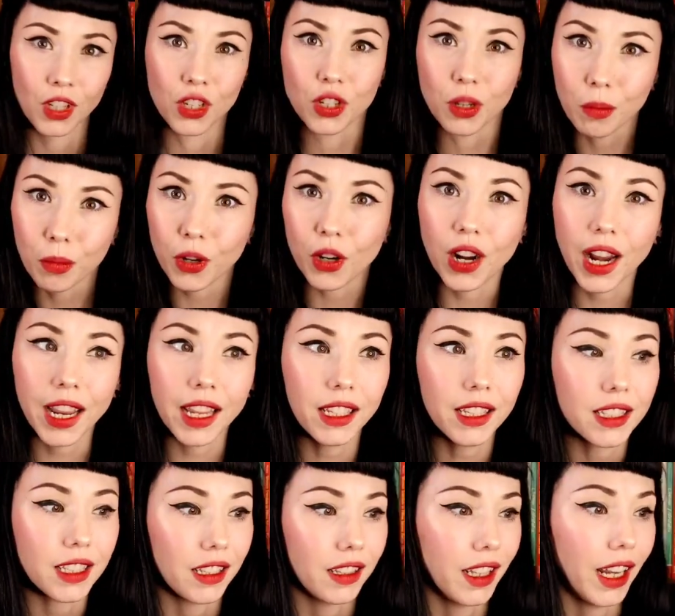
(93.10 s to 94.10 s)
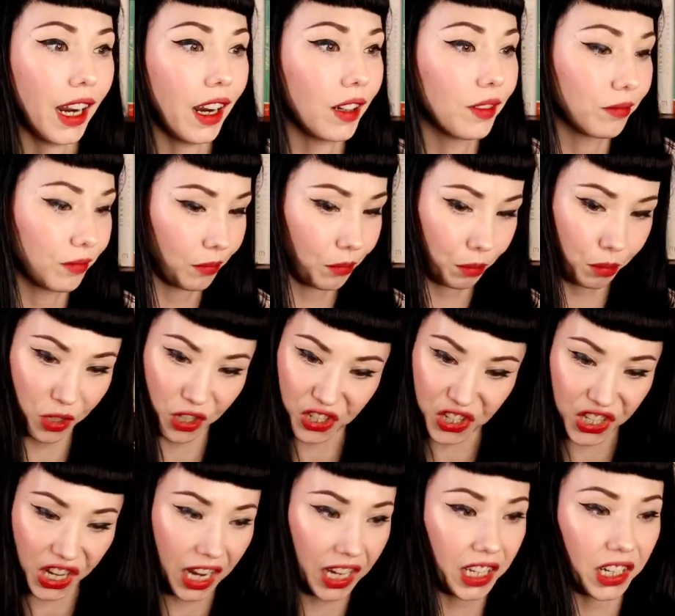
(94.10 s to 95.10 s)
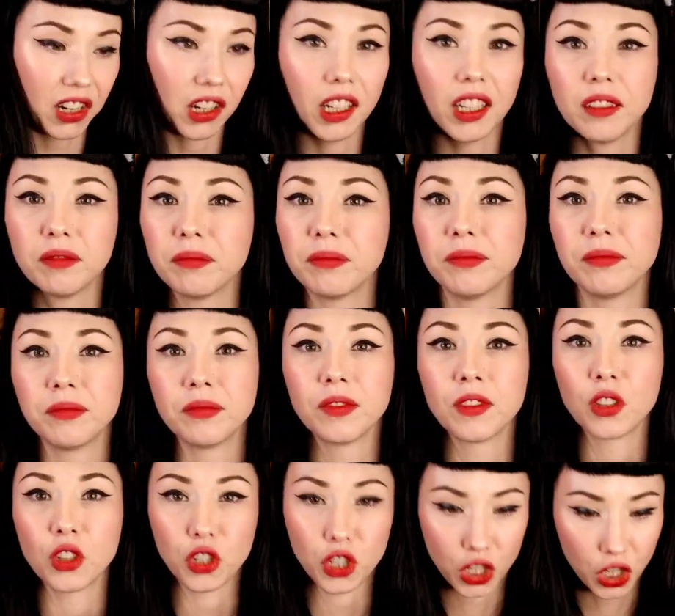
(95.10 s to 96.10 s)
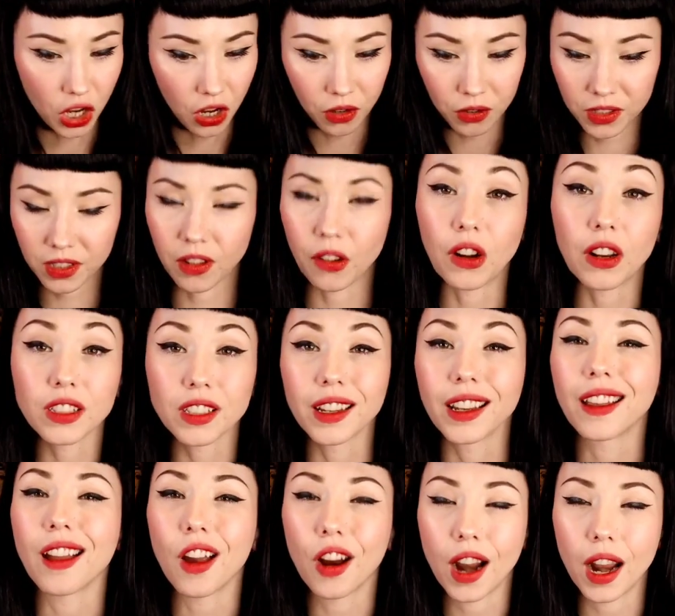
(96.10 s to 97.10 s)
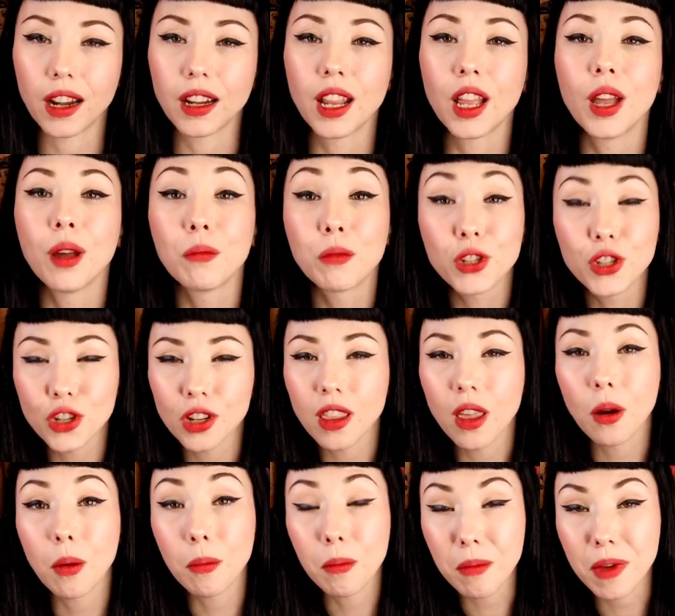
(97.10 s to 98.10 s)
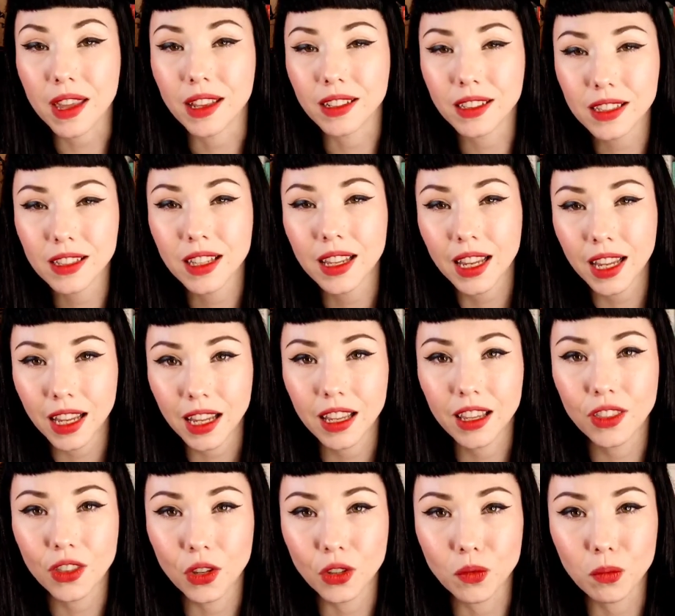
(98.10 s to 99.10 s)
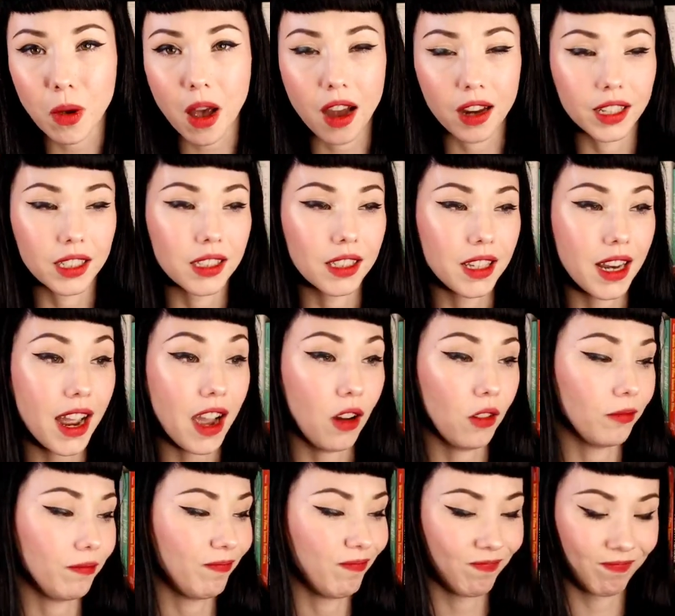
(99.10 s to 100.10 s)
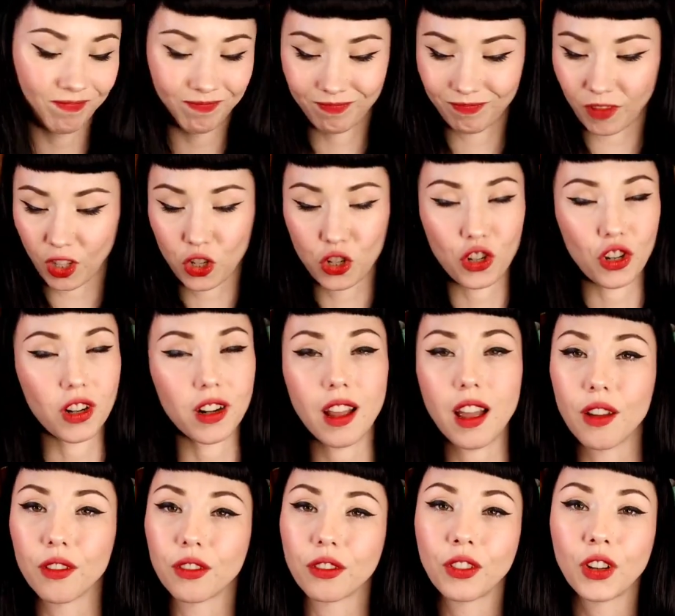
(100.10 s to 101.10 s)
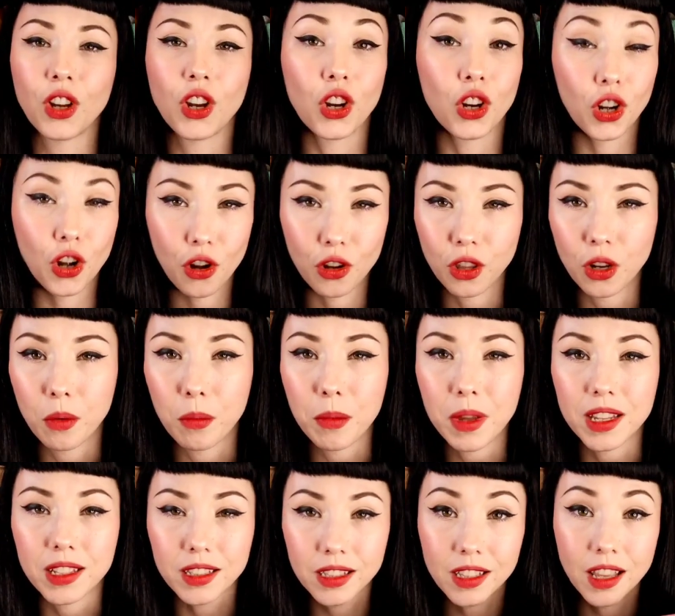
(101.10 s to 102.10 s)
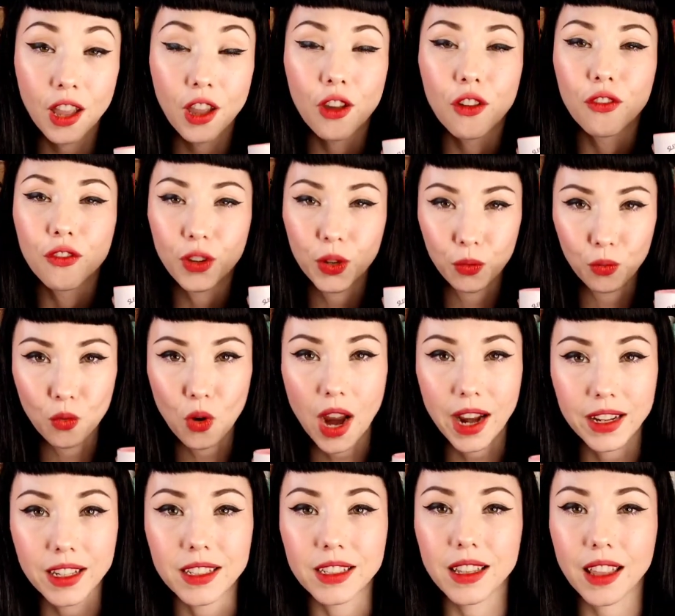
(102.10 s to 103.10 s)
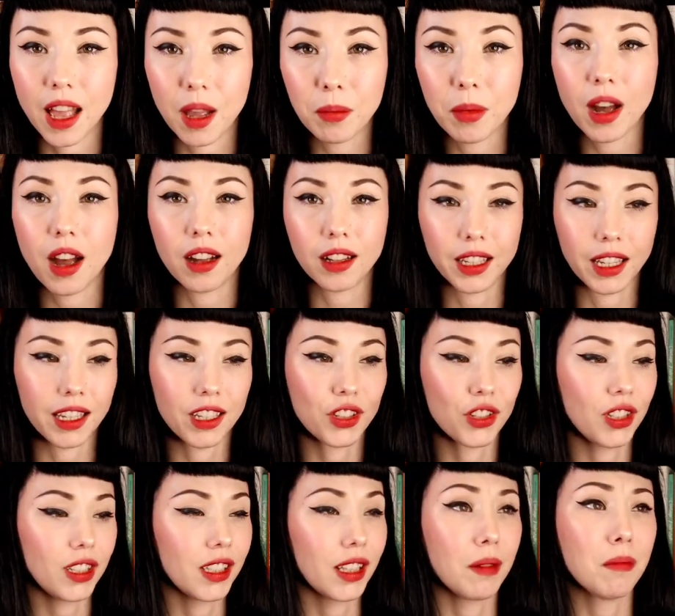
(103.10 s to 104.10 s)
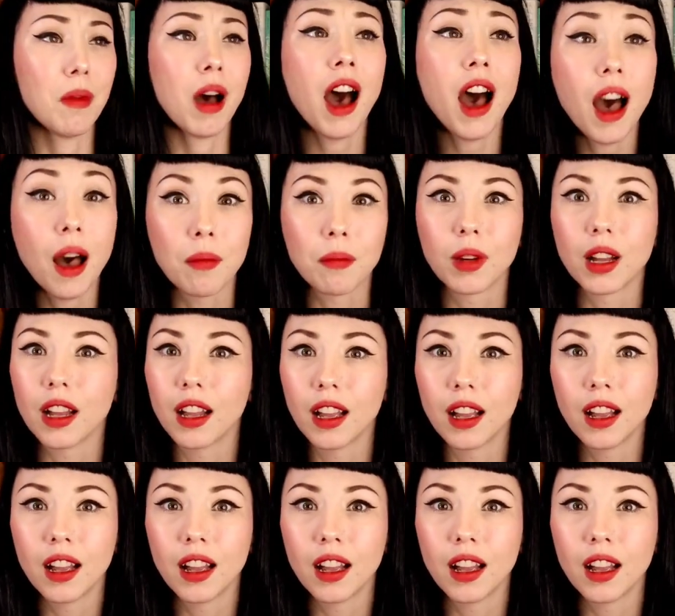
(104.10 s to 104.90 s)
She could put her hands in there and put her jacket on. She goes, or I was like, "All right, put your little mitts in those pockets now." Sure enough, her little mitts fit right into that pocket. And she said, "Mom,